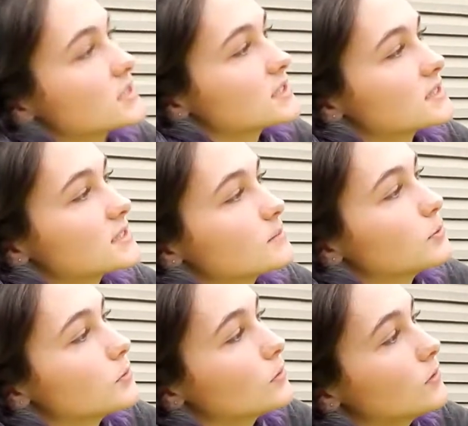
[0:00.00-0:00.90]
did a
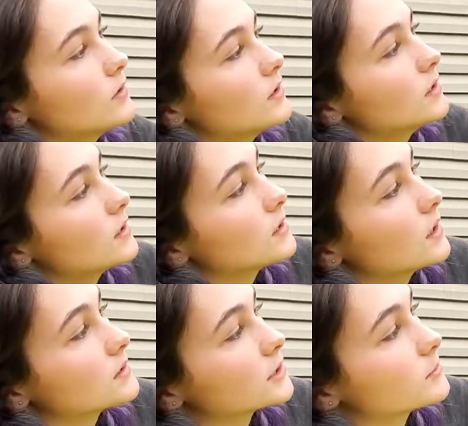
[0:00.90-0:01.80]
simple,
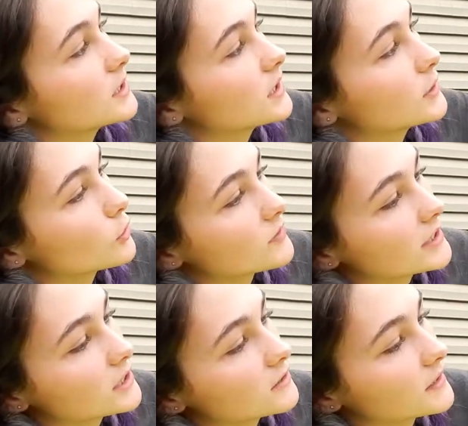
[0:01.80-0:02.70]
a little bit lighter over
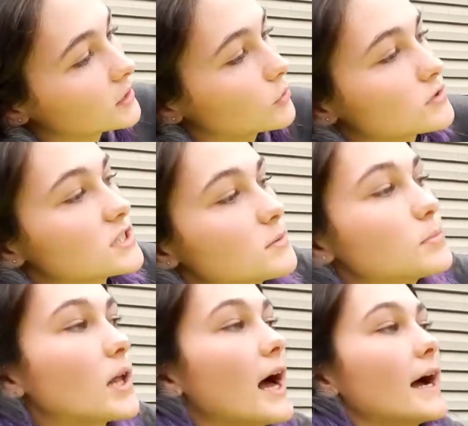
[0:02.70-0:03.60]
here, and then goes into
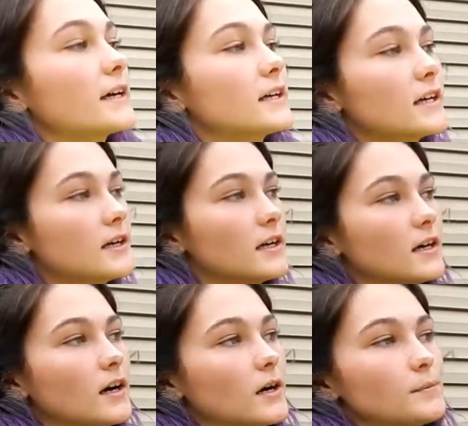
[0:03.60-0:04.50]
black.
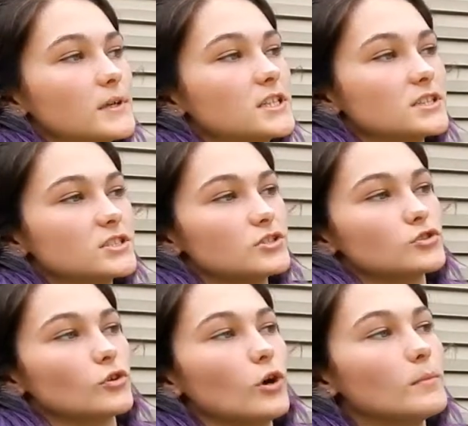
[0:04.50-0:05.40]
It doesn't
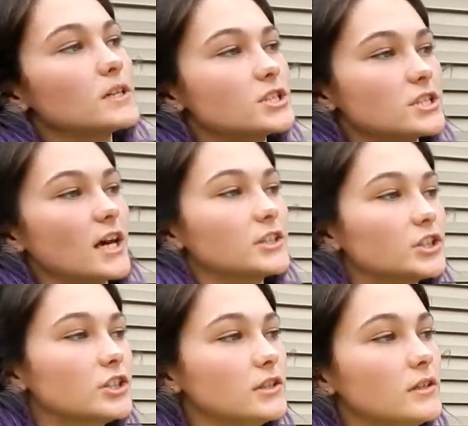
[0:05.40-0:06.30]
draw much
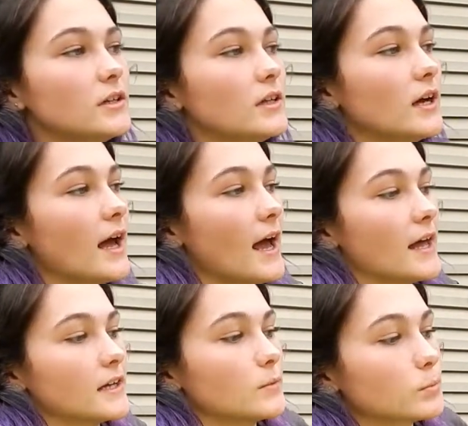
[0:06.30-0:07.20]
attention,
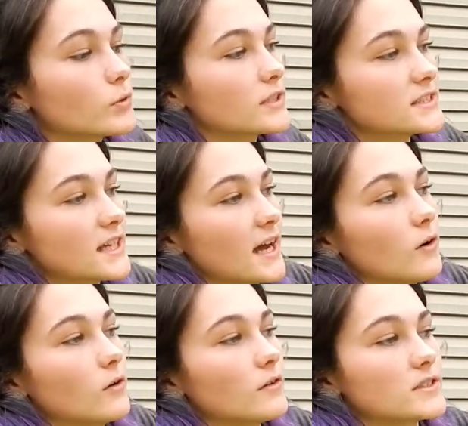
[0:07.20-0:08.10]
and it brings
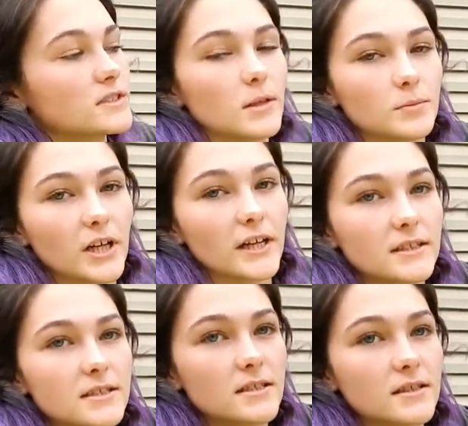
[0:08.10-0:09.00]
out the
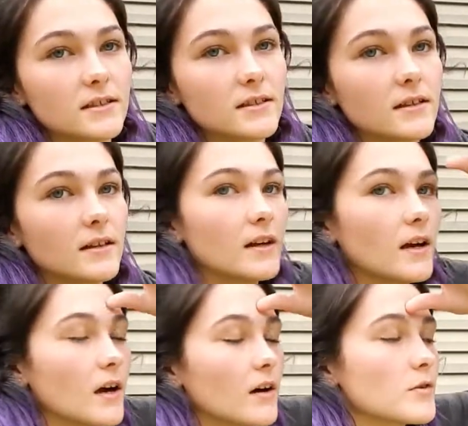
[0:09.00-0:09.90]
subject
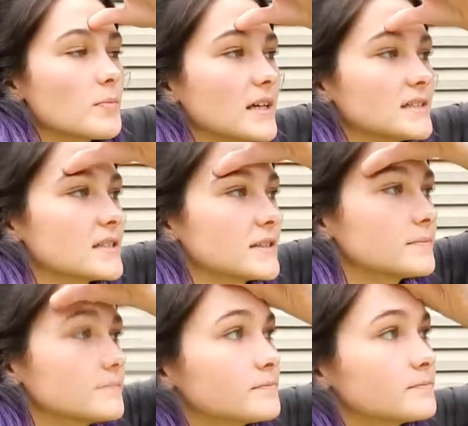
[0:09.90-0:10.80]
of the painting.